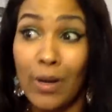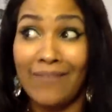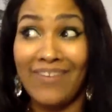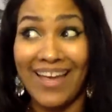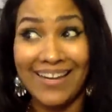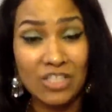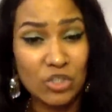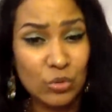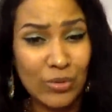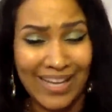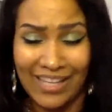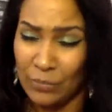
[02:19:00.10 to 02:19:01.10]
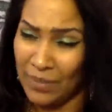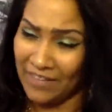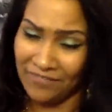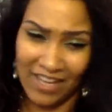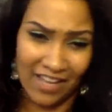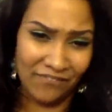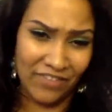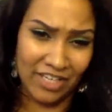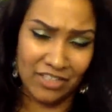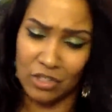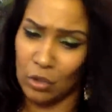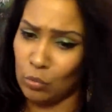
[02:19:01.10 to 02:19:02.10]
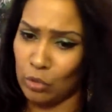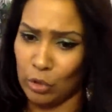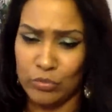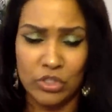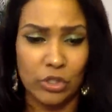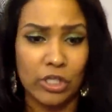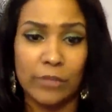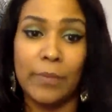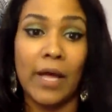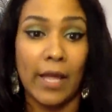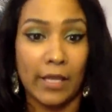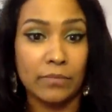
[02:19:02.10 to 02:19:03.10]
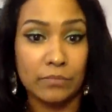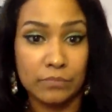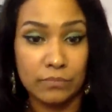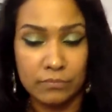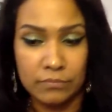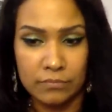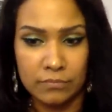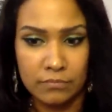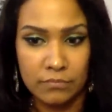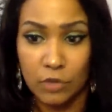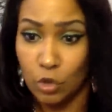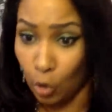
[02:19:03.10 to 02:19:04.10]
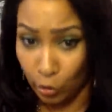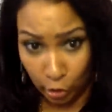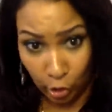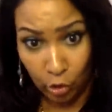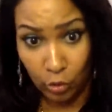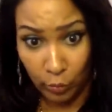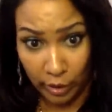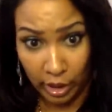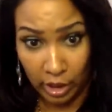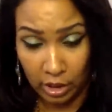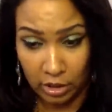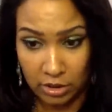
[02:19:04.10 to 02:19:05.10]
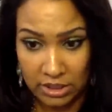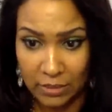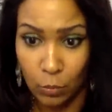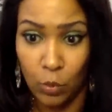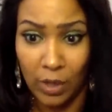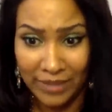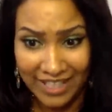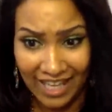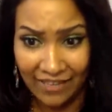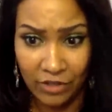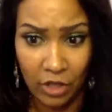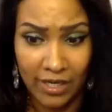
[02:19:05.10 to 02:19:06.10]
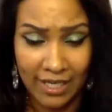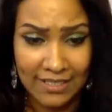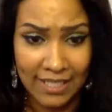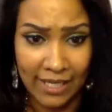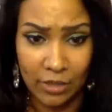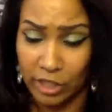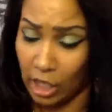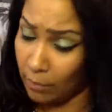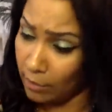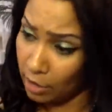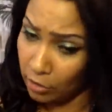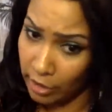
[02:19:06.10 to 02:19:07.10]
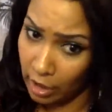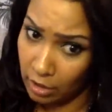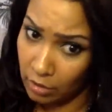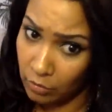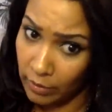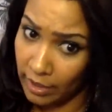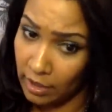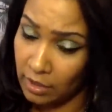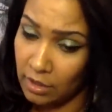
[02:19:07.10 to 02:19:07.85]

going to have an attitude and you make five figures? Oh, no, sir. Goodbye. Go your own way. Some woman gave y'all that title. Y'all better go y'all own way.